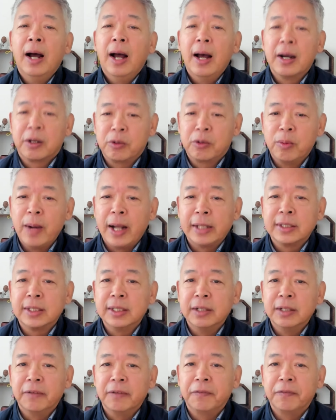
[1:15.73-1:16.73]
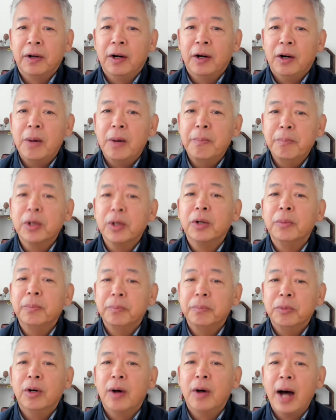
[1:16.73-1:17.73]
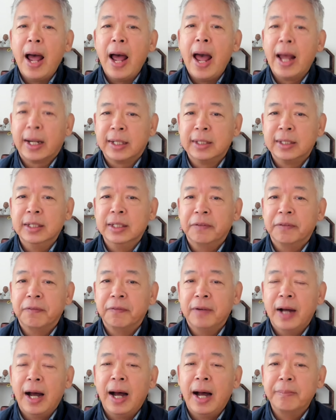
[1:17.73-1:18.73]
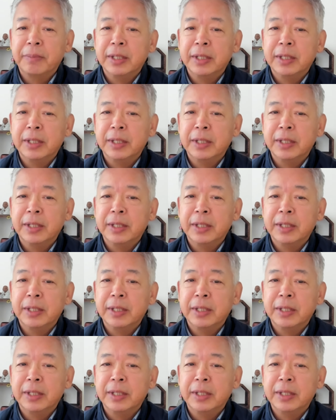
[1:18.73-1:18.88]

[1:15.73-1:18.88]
aggressive or more, more active um,